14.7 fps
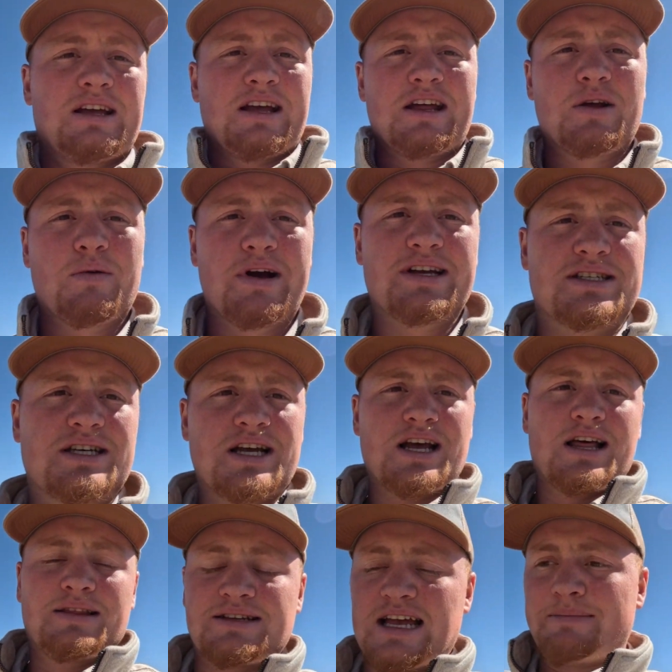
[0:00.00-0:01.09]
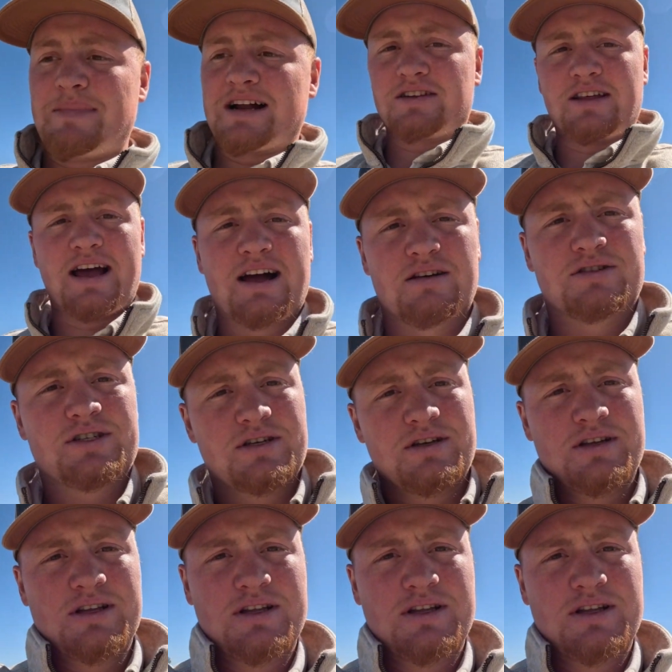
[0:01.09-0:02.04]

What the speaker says: Anyways, let's head back to the house.